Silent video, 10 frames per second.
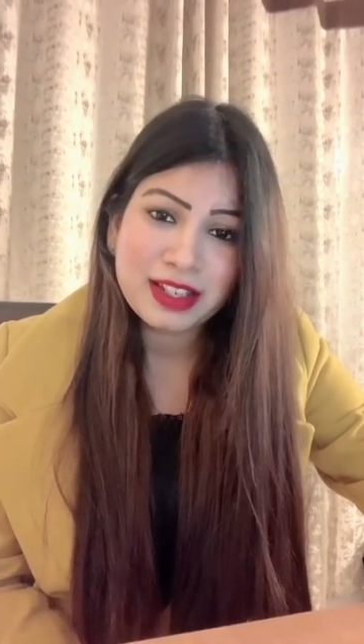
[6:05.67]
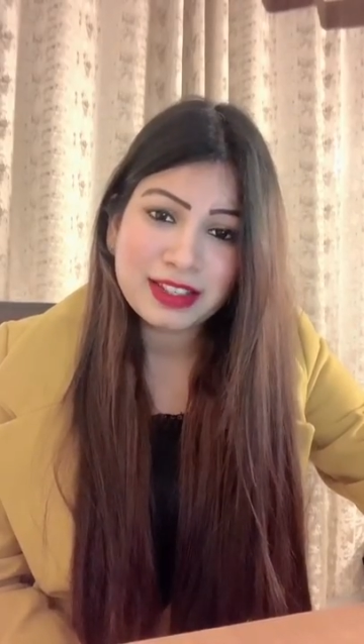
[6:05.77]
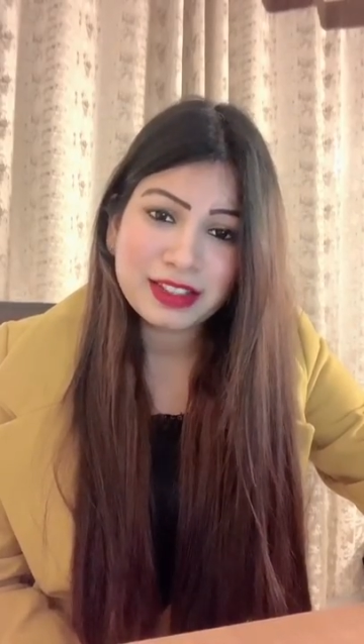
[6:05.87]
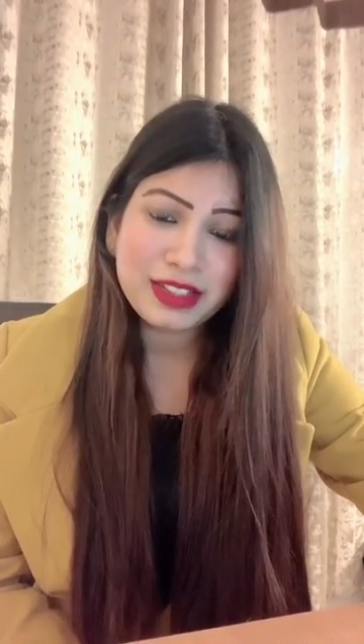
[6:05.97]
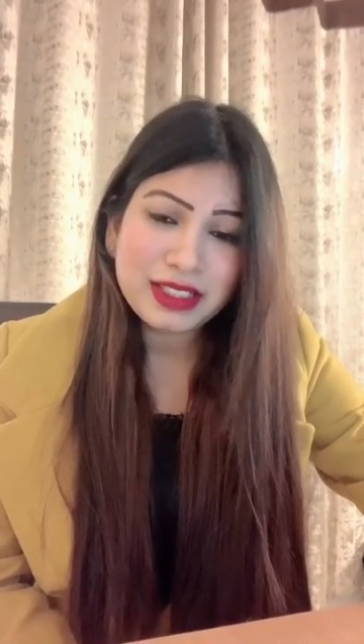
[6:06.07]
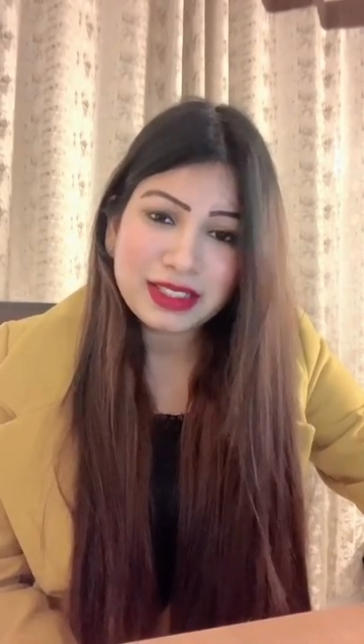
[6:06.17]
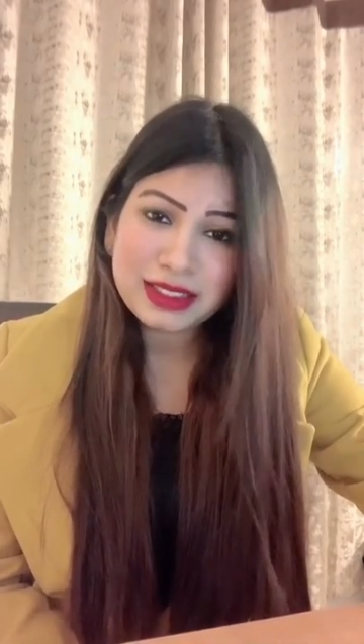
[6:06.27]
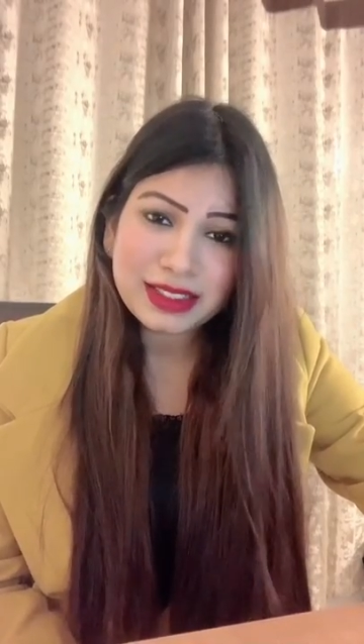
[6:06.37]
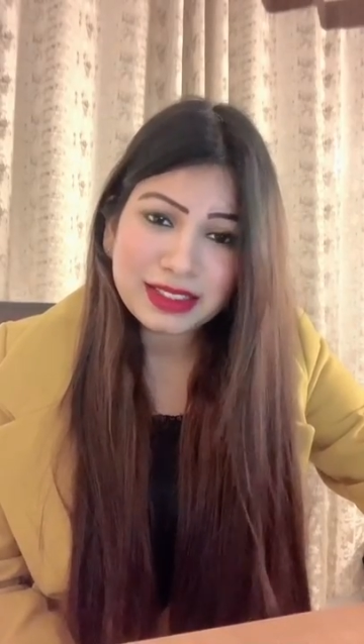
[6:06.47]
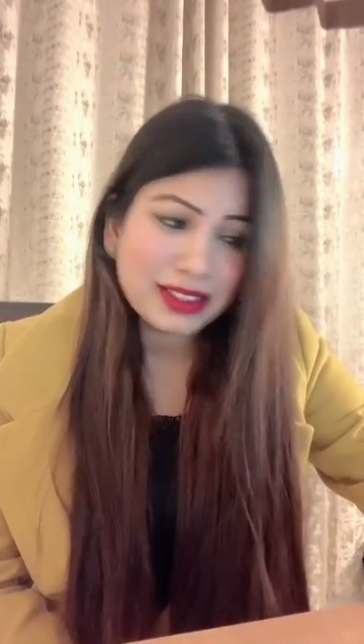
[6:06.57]
So these are
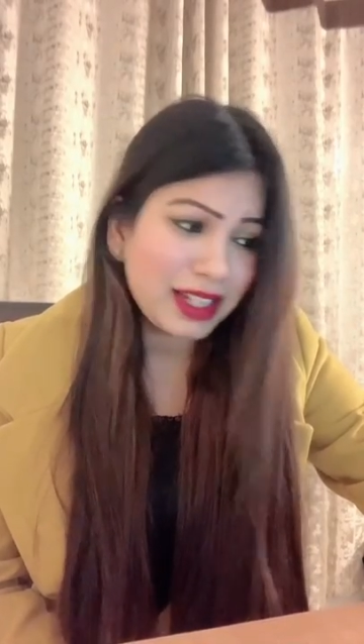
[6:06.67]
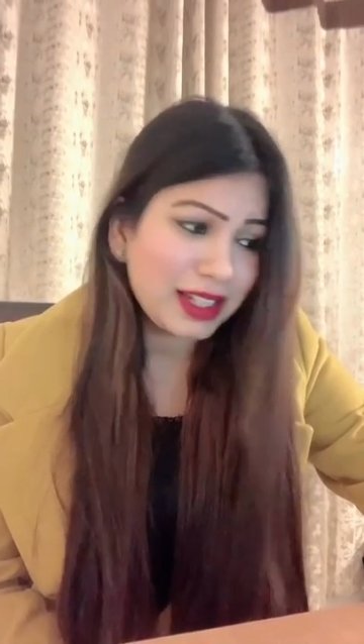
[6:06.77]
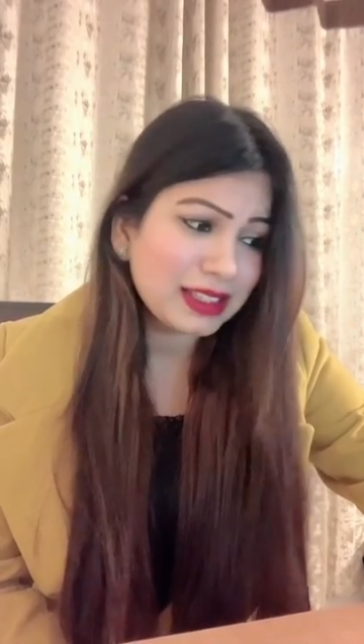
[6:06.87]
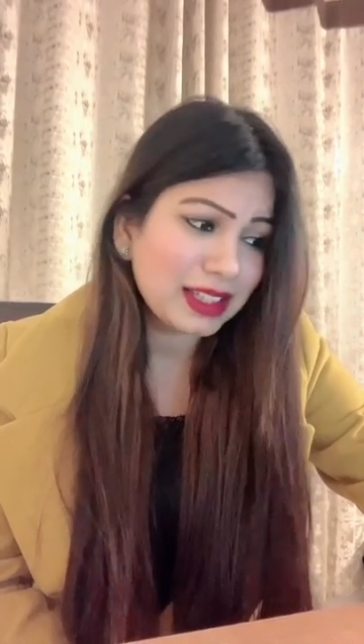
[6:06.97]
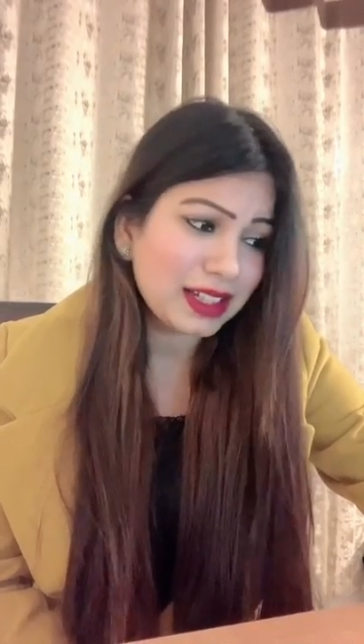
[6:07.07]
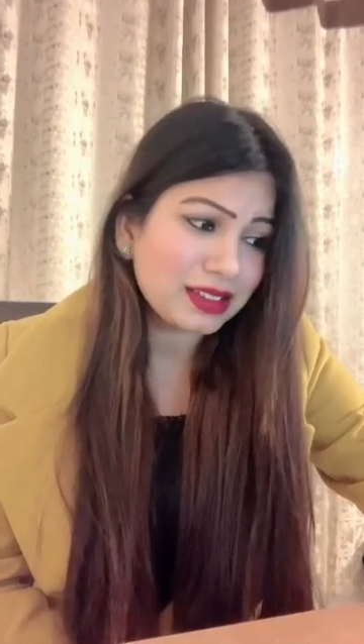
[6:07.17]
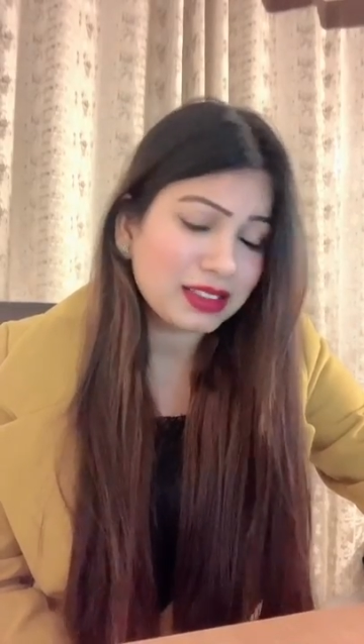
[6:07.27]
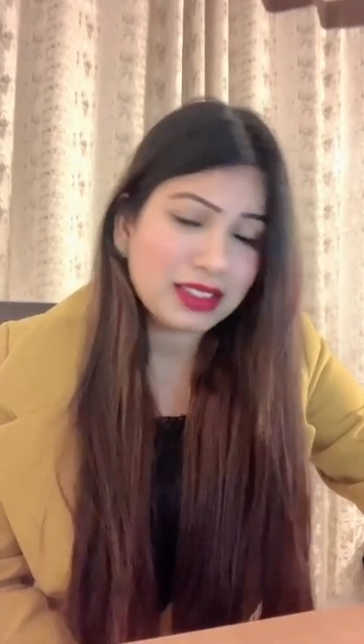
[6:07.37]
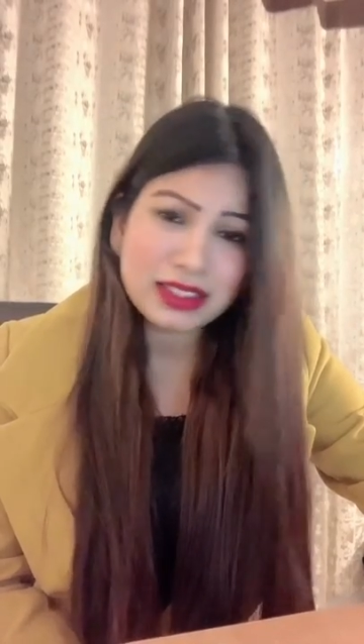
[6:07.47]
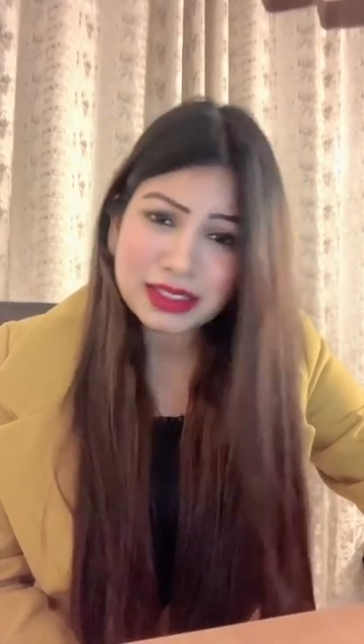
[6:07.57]
six things, that
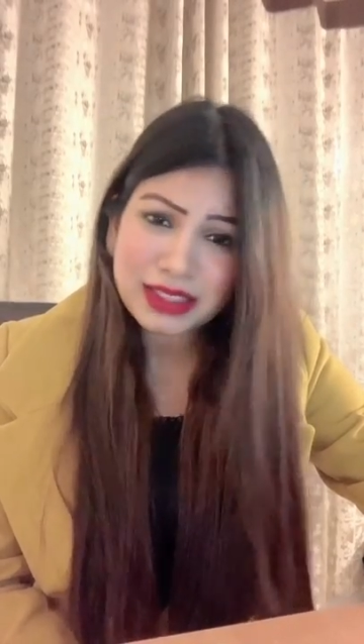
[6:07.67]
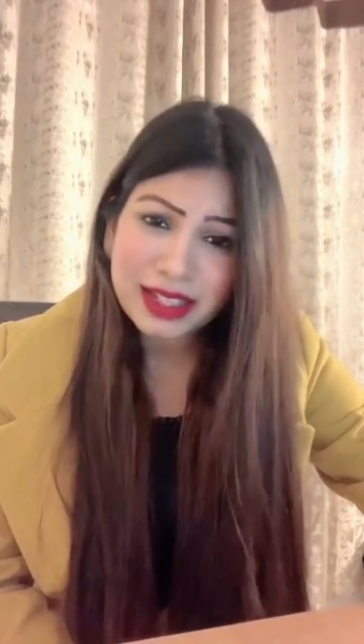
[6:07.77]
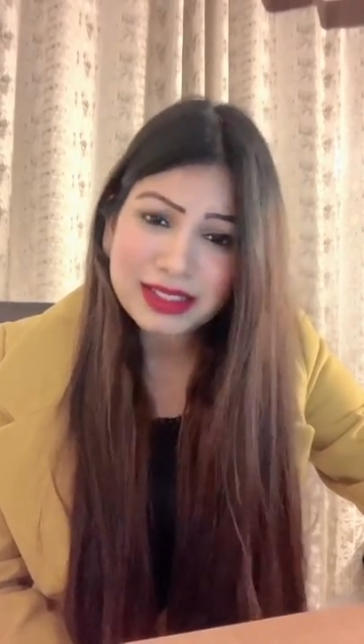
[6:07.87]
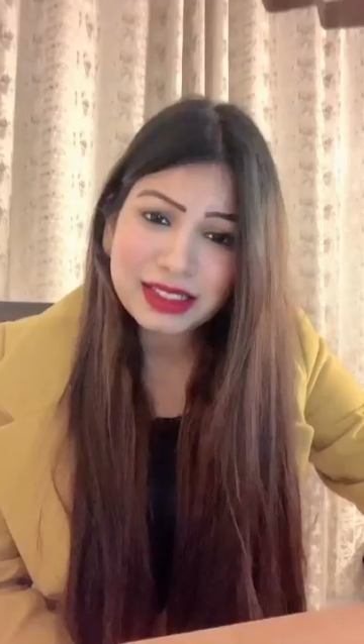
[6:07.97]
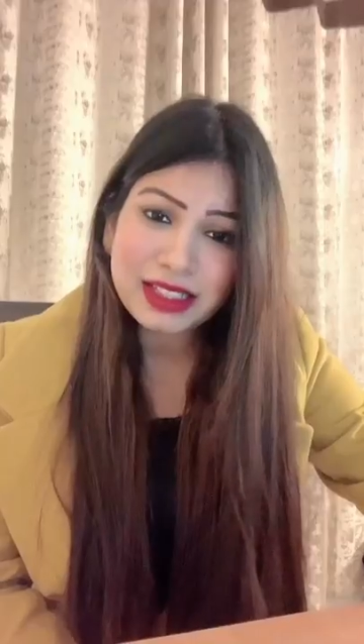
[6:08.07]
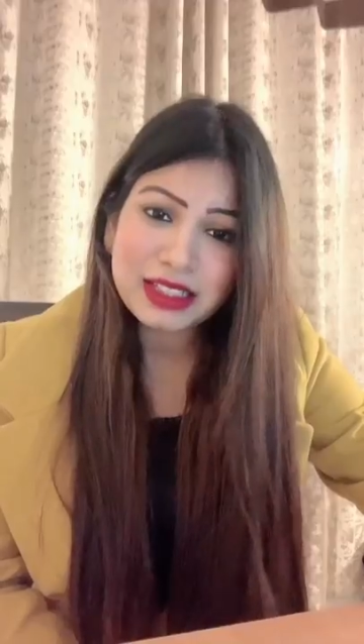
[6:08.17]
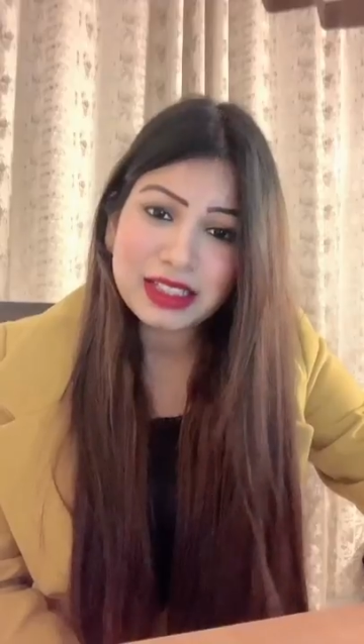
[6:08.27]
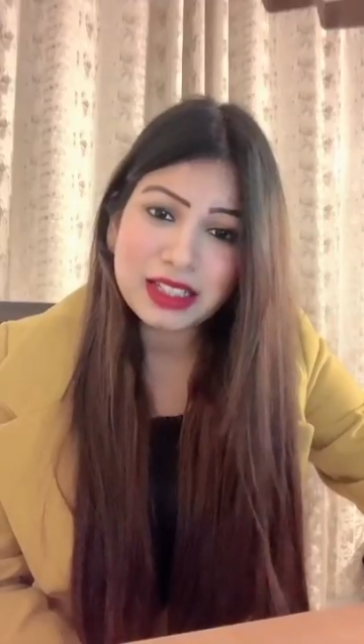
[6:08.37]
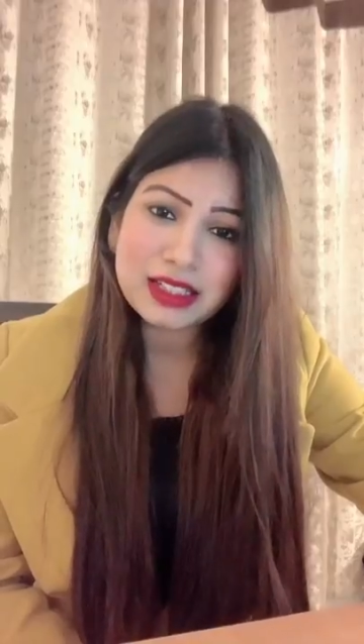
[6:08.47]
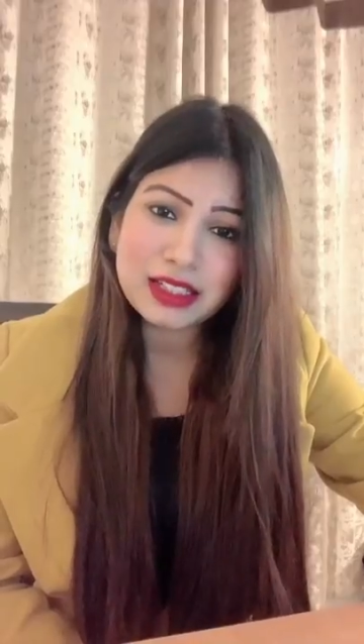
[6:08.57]
these are signs and
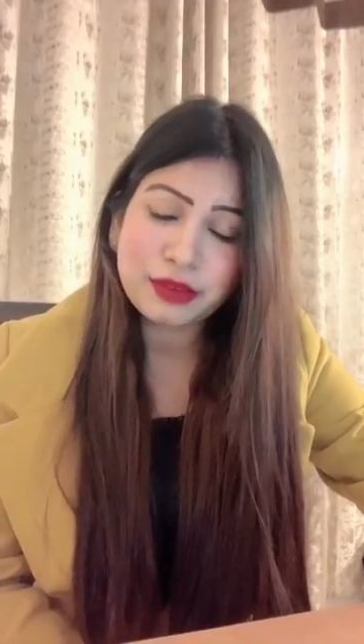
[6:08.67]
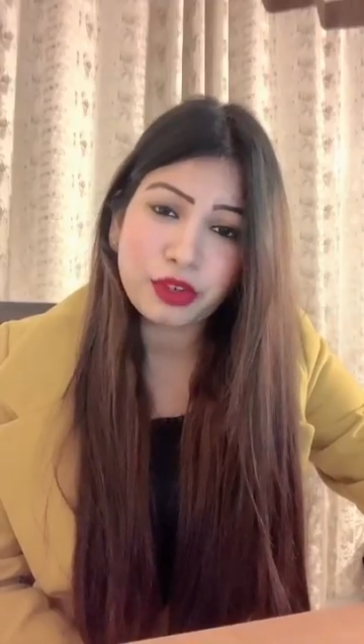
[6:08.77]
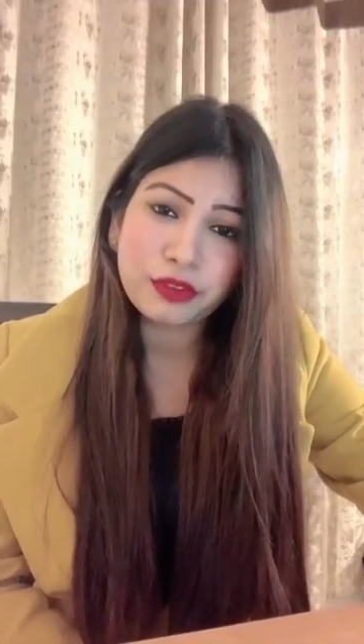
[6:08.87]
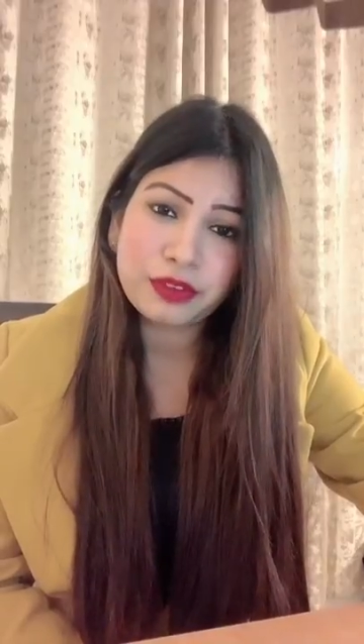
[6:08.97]
indicative of